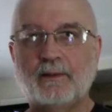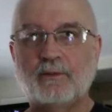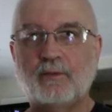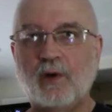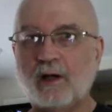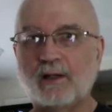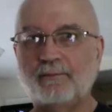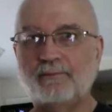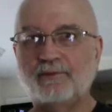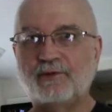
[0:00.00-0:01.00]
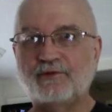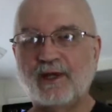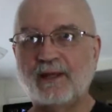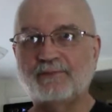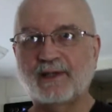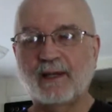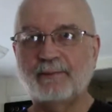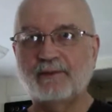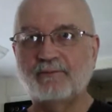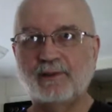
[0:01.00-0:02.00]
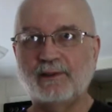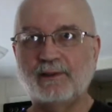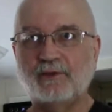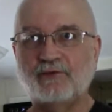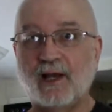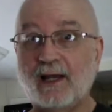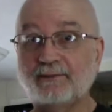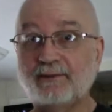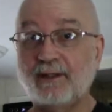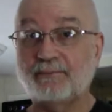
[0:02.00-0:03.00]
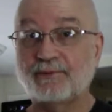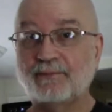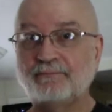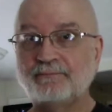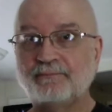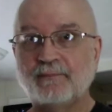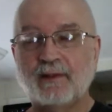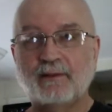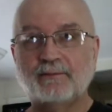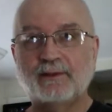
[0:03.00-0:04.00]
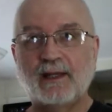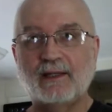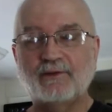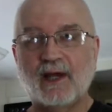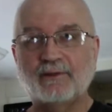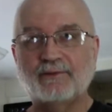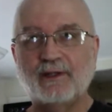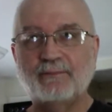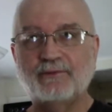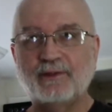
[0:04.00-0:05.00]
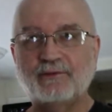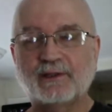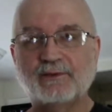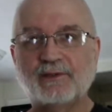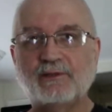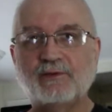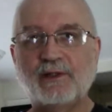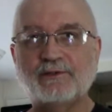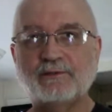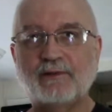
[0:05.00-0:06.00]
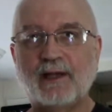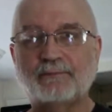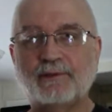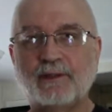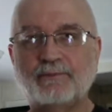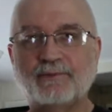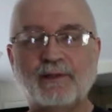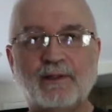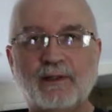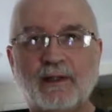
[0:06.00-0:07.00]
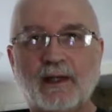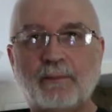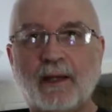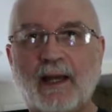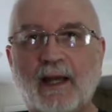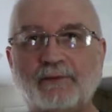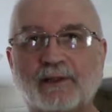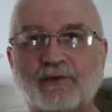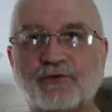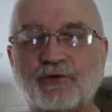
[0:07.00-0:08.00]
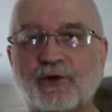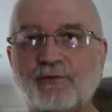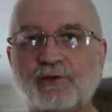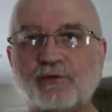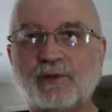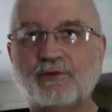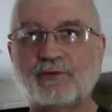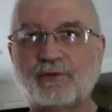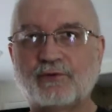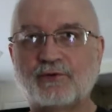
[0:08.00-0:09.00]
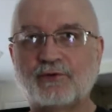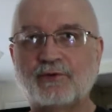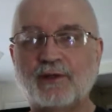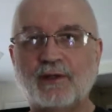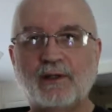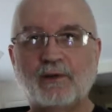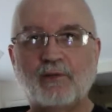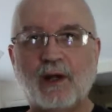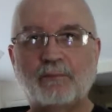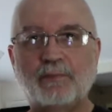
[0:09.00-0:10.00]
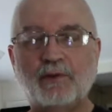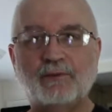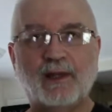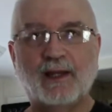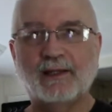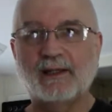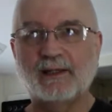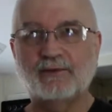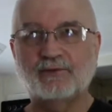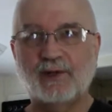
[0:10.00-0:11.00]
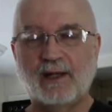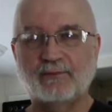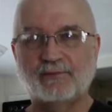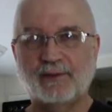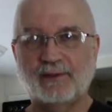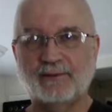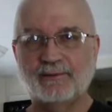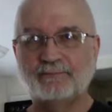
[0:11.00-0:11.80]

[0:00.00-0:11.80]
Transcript: Welcome to Sam's Camping Videos Hot Tips. Today's Hot Tips is a continuation of Hot Tips about how to conserve your resources while boondocking in your travel trailer.